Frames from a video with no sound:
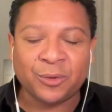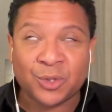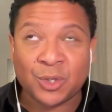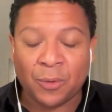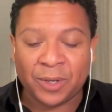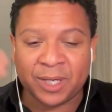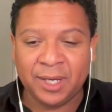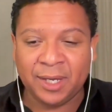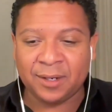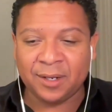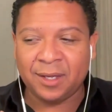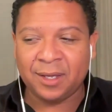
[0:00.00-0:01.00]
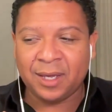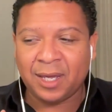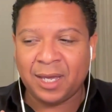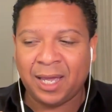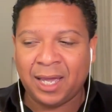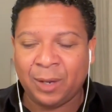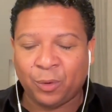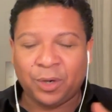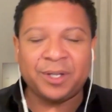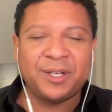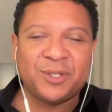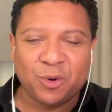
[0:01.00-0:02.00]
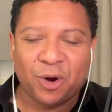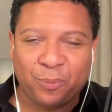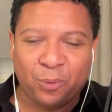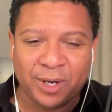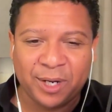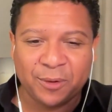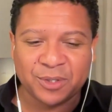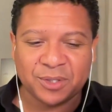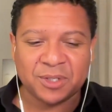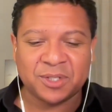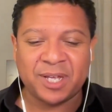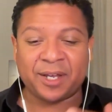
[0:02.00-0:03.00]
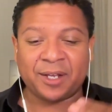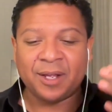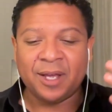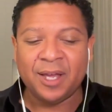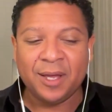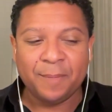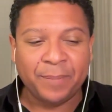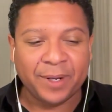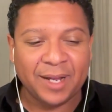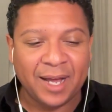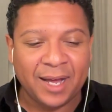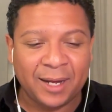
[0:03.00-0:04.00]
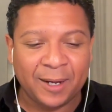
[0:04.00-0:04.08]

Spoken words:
so again, and we're going to get to our point here in just a second, but